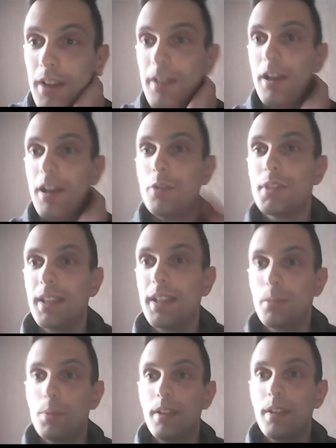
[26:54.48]
how it
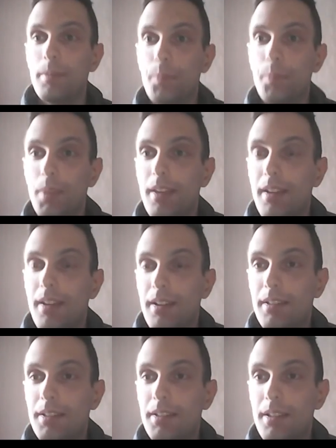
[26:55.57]
can be
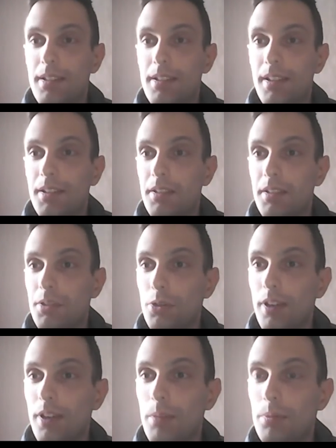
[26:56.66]
translated
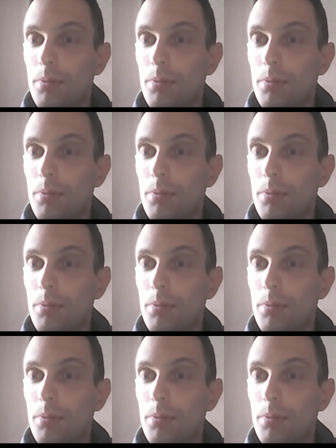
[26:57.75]
into gap.